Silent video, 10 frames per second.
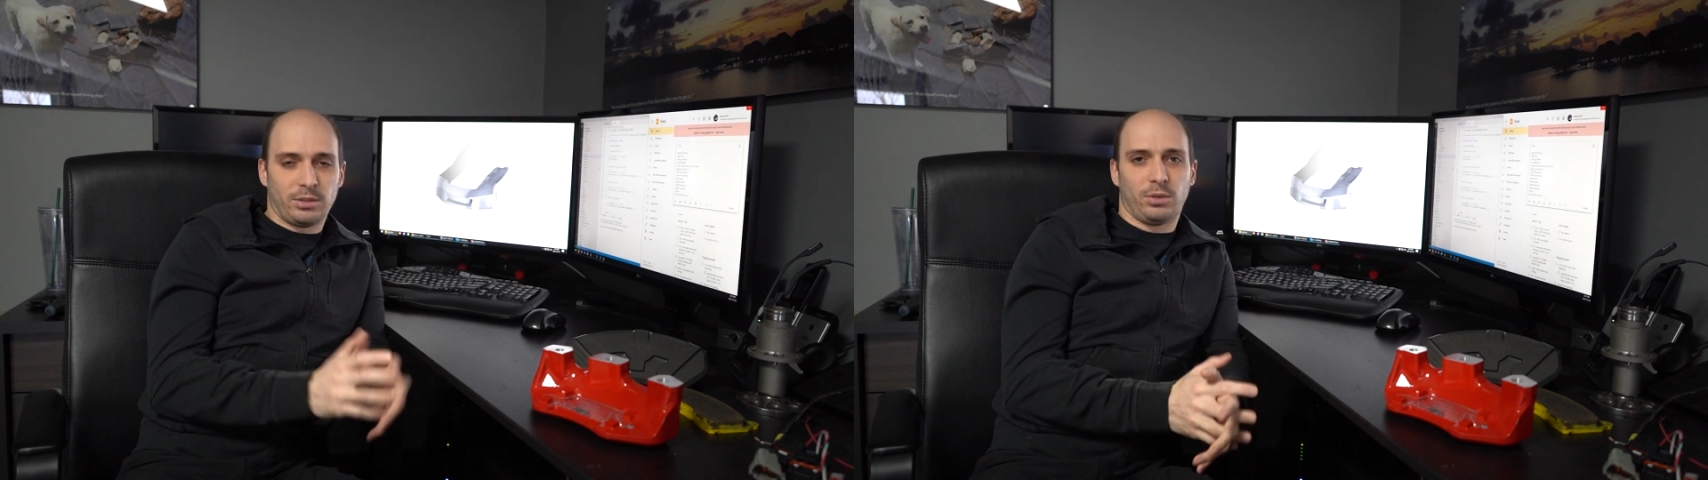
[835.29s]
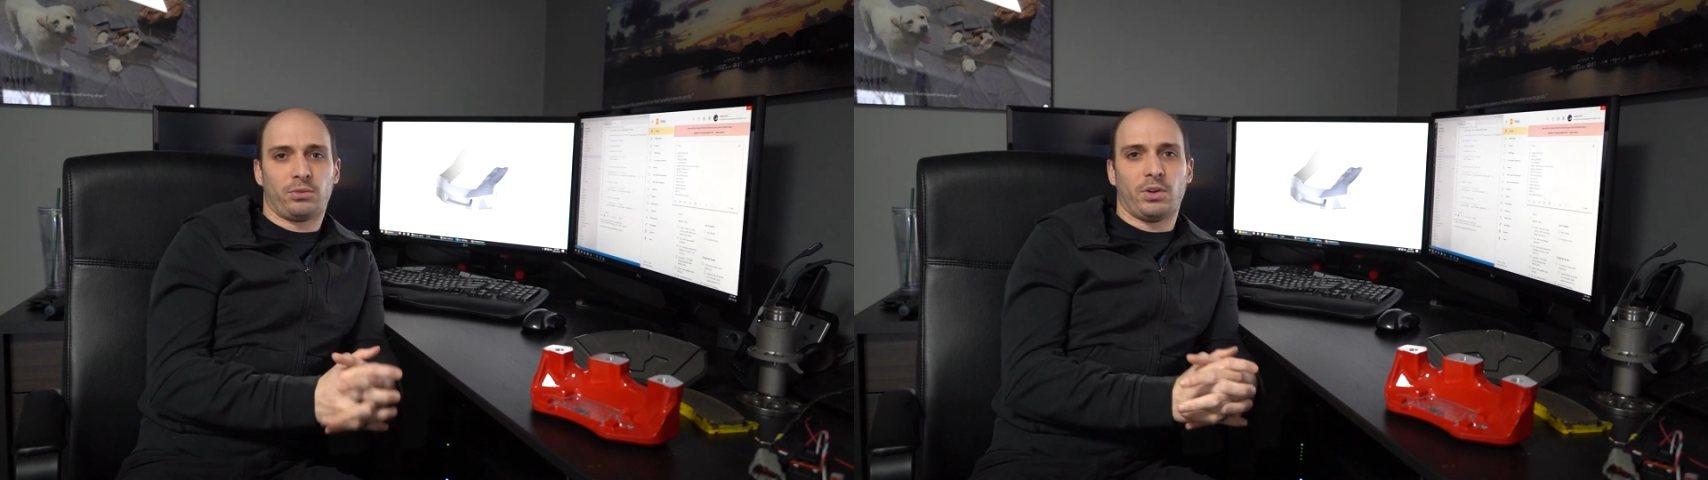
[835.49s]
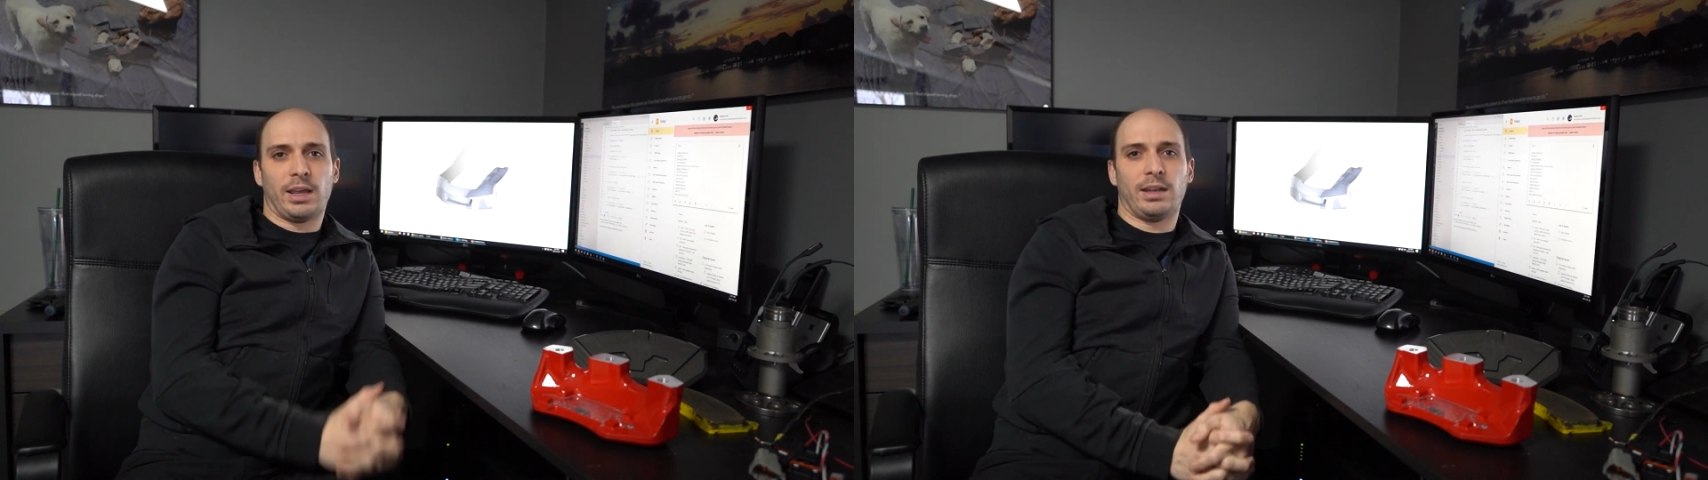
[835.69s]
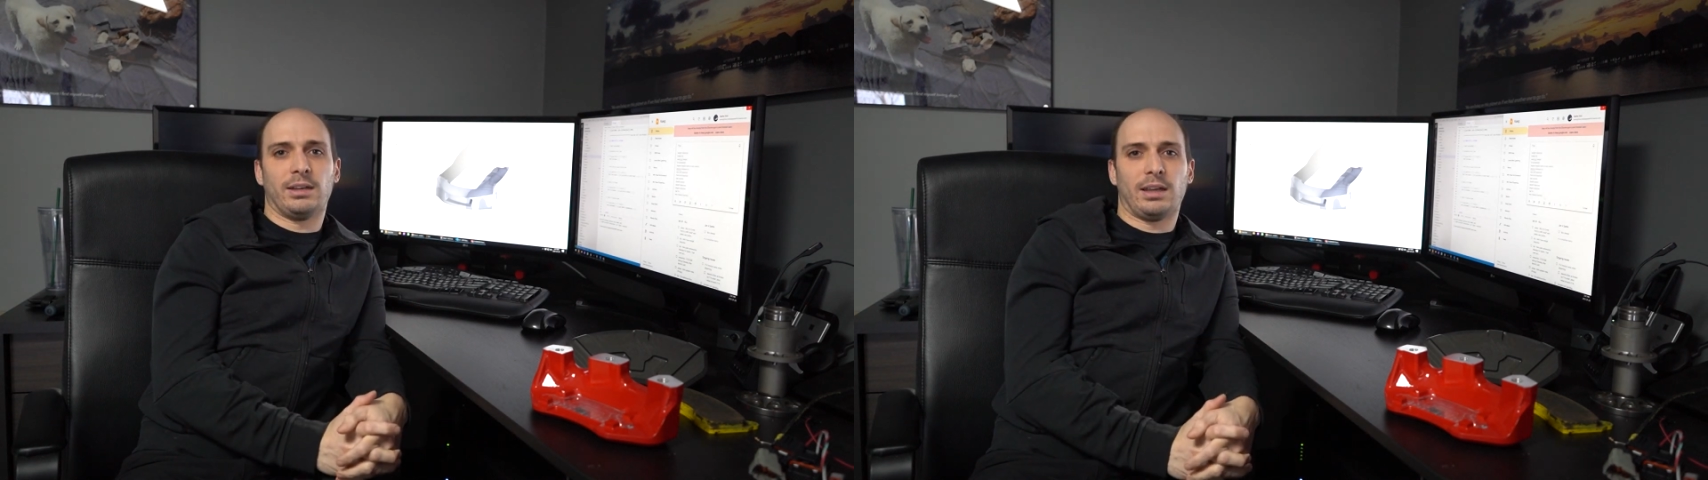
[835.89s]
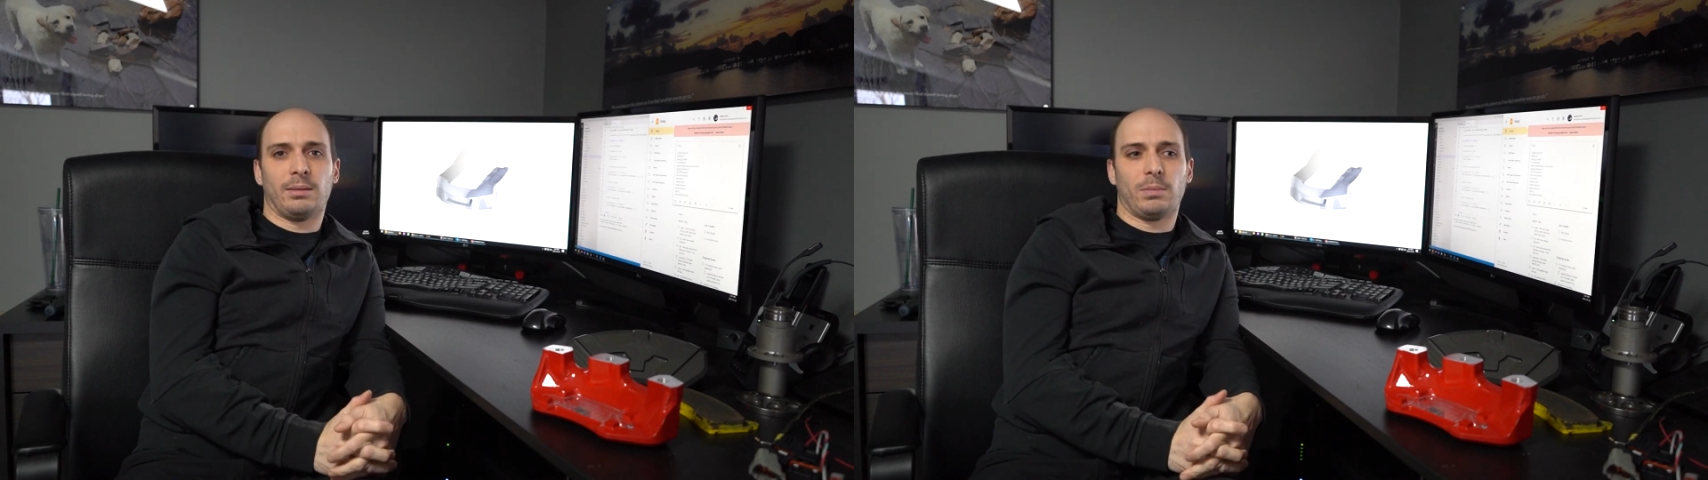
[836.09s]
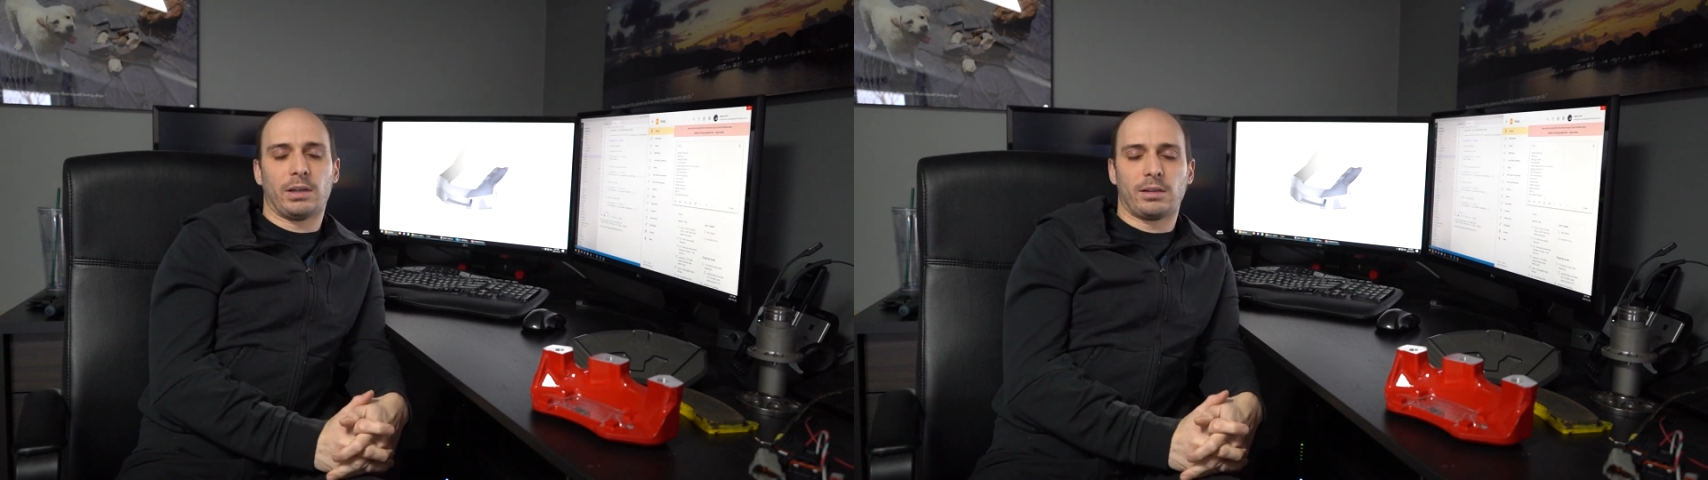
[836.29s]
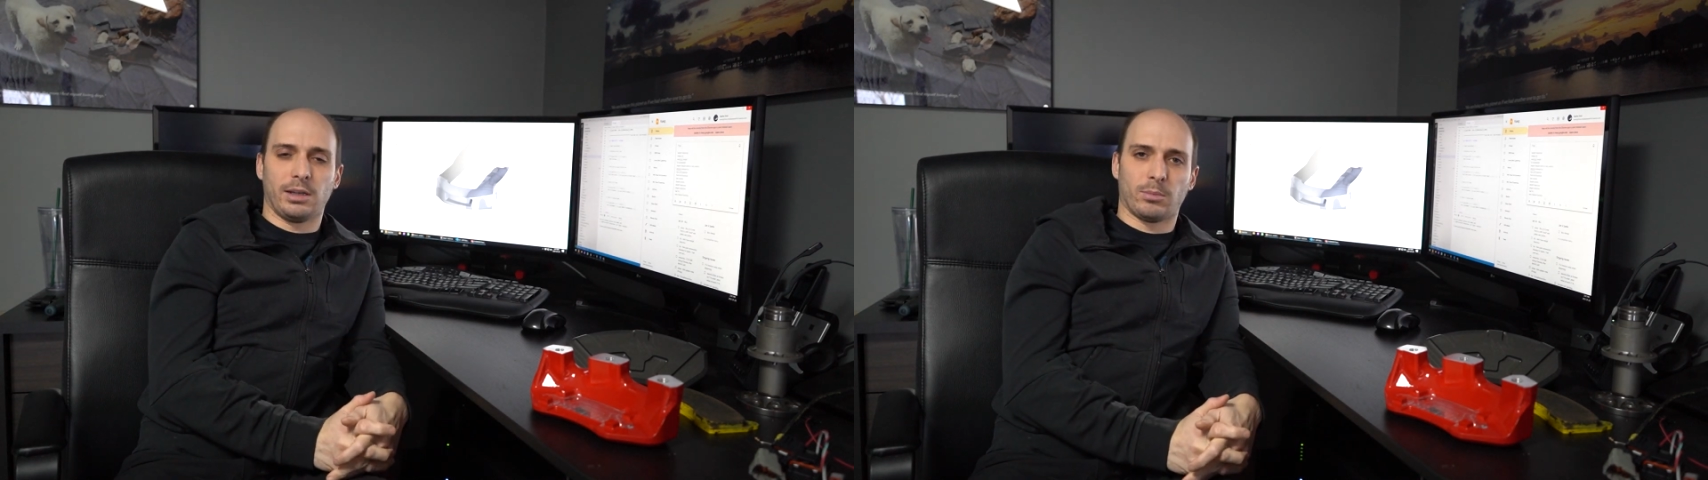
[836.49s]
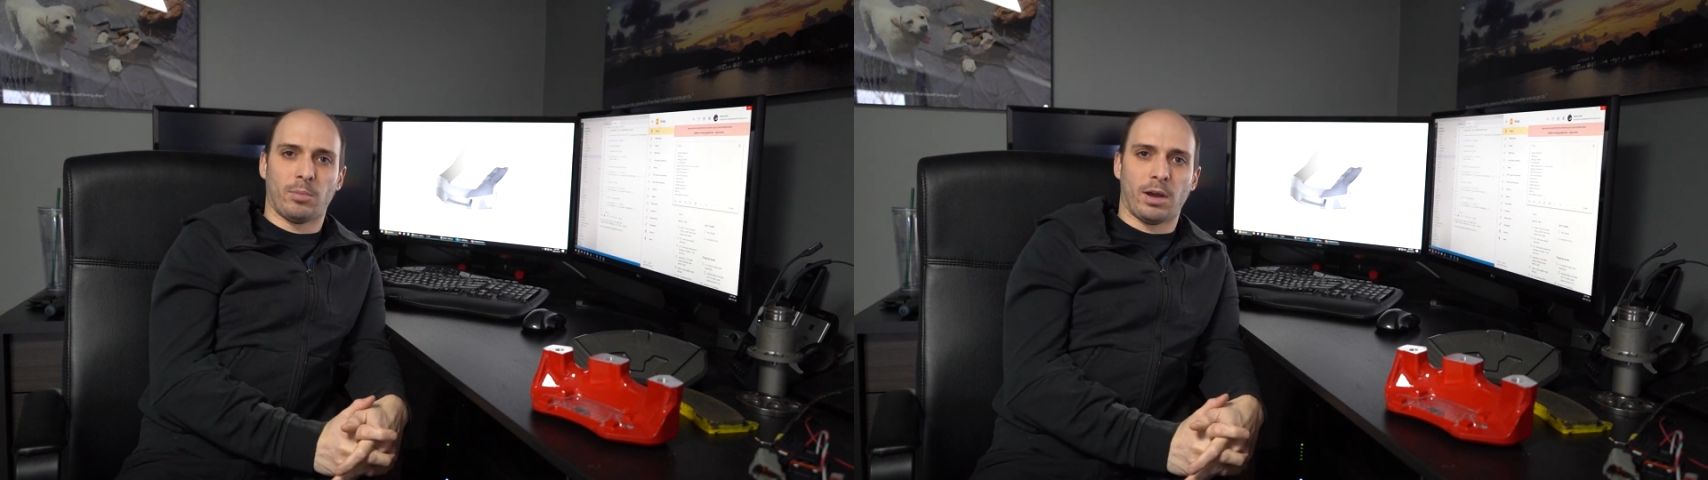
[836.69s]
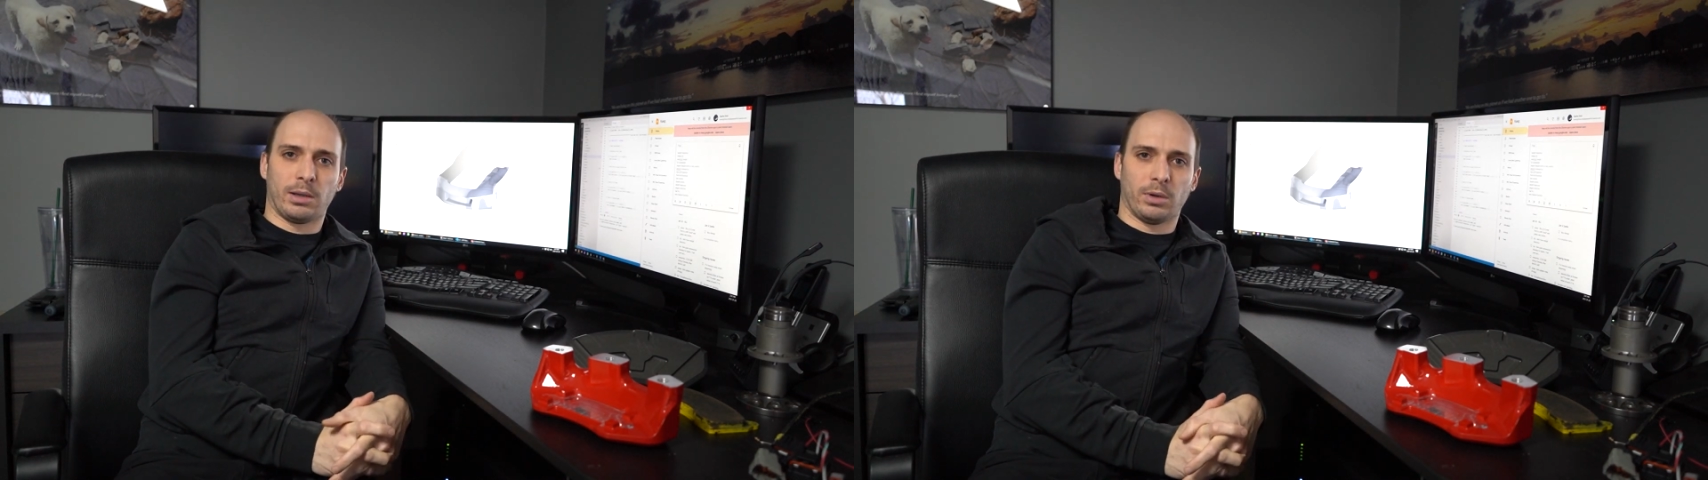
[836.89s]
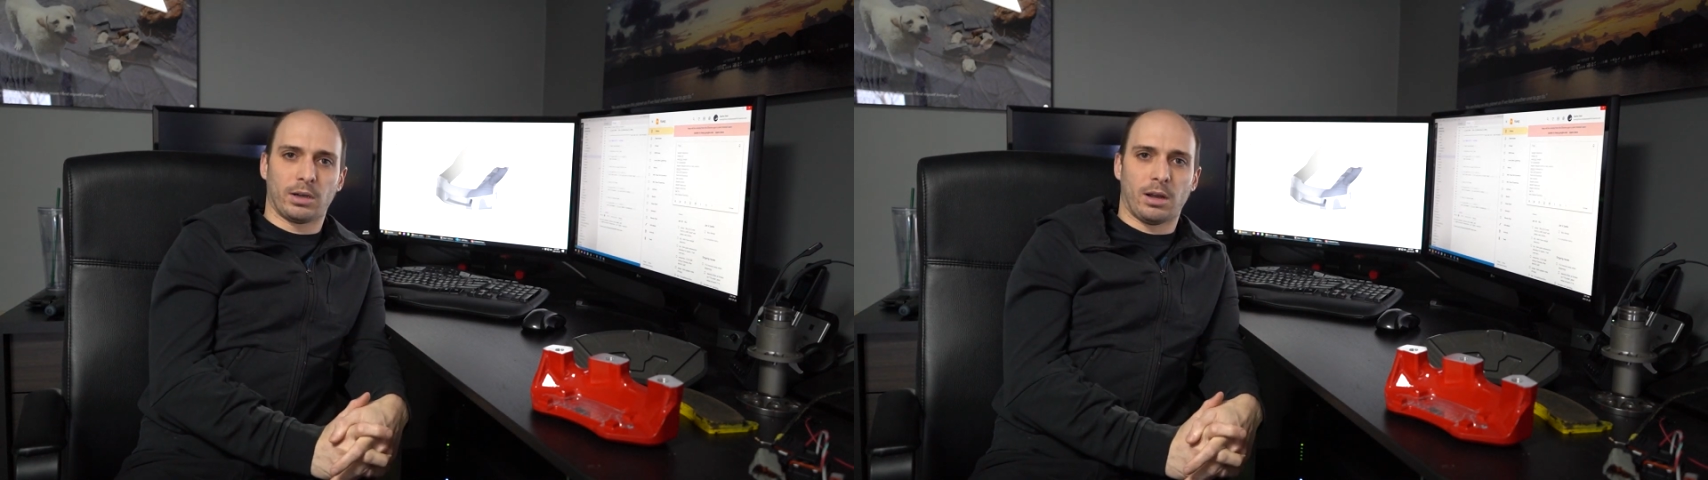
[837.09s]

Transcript: to do the front end and clean up the bodywork